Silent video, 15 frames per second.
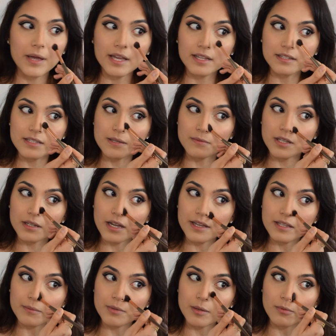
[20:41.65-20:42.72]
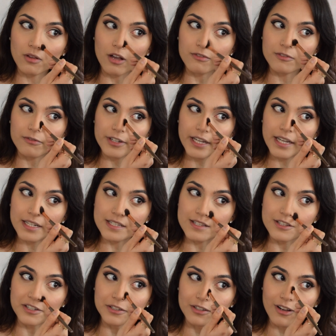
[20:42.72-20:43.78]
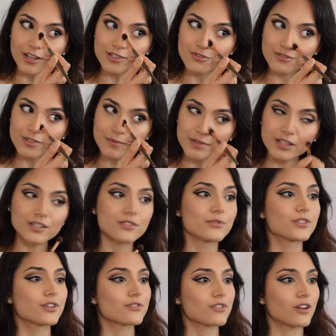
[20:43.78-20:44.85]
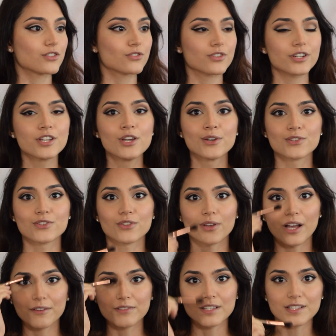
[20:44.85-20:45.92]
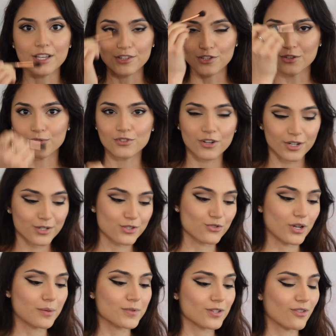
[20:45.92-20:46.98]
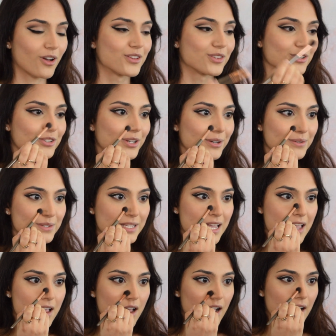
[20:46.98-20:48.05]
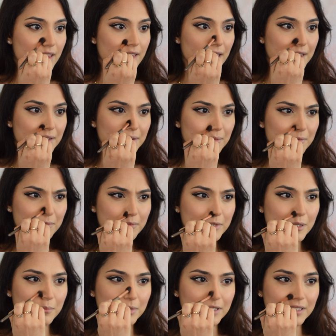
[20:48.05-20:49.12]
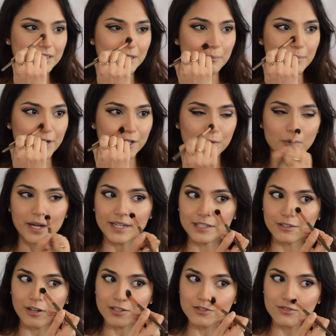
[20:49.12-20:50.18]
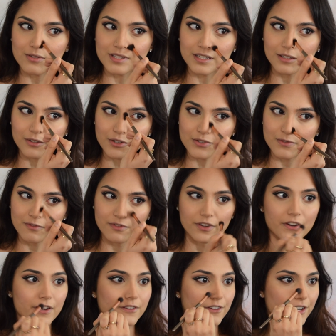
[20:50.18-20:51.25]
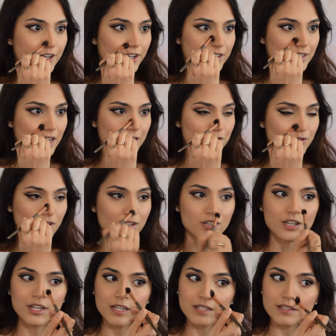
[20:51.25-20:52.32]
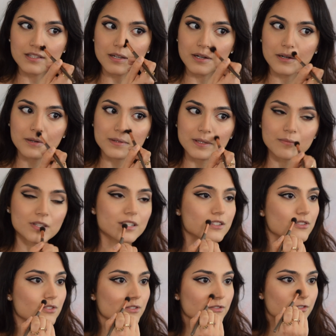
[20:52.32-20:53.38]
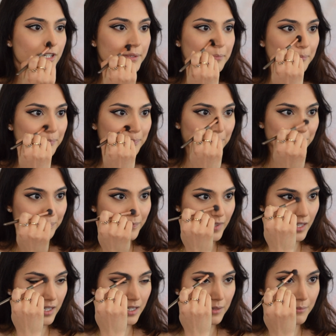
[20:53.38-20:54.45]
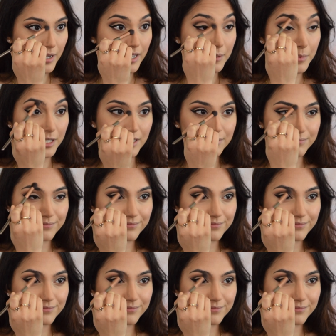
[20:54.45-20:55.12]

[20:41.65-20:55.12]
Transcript: And something I think people often forget is their nostrils when they do a nose contour. So they'll have these like two dark stripes along their nose and then completely bare white nostrils, and it looks very, very unnatural. So something to avoid, in my opinion.